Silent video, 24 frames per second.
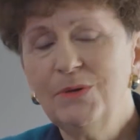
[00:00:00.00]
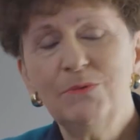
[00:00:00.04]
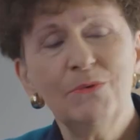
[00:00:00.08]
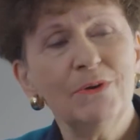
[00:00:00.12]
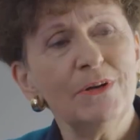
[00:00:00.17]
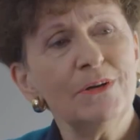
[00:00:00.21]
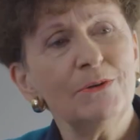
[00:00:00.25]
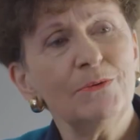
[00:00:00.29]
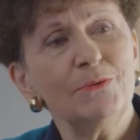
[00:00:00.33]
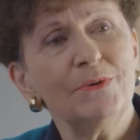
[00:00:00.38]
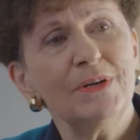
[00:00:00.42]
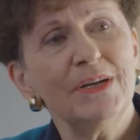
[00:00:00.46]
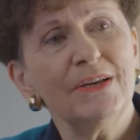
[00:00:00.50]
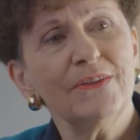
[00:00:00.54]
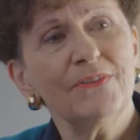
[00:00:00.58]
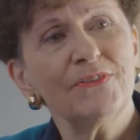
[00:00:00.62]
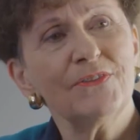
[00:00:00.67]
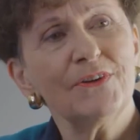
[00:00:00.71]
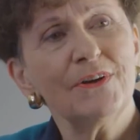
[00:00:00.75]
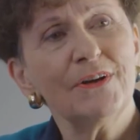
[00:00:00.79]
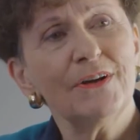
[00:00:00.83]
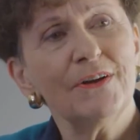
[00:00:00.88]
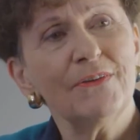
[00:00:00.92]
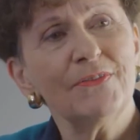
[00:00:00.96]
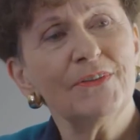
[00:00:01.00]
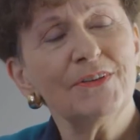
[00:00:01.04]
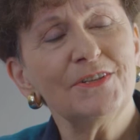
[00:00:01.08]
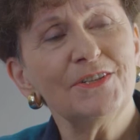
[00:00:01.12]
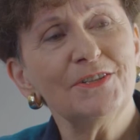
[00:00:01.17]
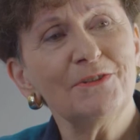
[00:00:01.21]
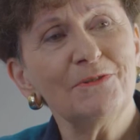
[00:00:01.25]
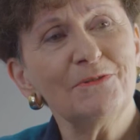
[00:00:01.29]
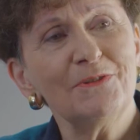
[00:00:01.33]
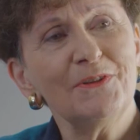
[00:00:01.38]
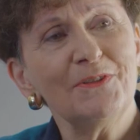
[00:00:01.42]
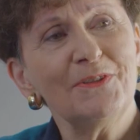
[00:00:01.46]
work with are the
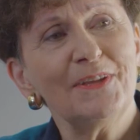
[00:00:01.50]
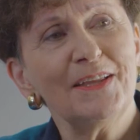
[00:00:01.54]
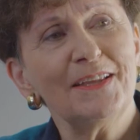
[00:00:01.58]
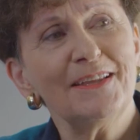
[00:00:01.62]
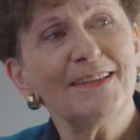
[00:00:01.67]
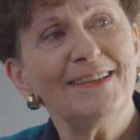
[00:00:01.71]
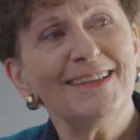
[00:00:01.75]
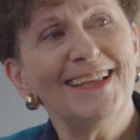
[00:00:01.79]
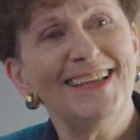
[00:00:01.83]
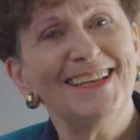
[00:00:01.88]
children that